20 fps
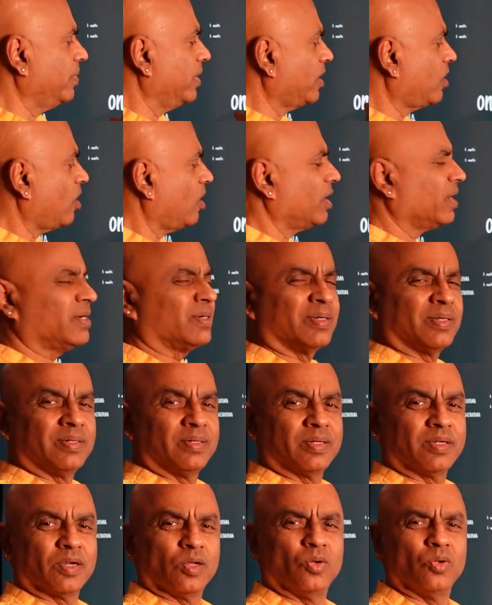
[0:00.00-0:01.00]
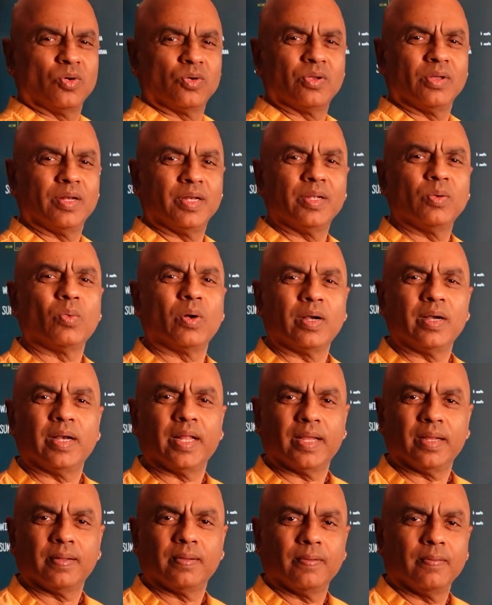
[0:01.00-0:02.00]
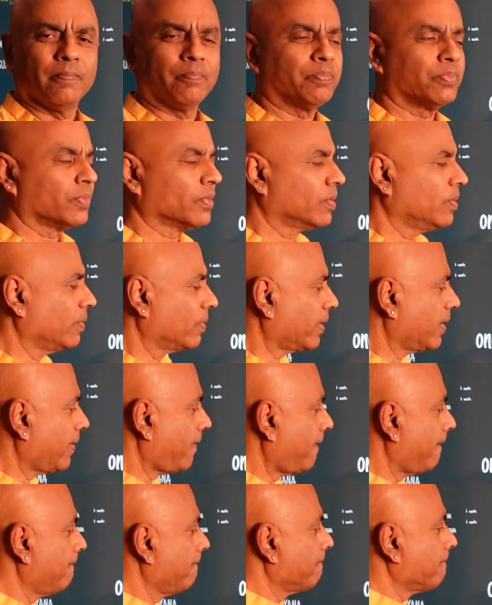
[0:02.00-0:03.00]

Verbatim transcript: We call it colloquially one day. Okay.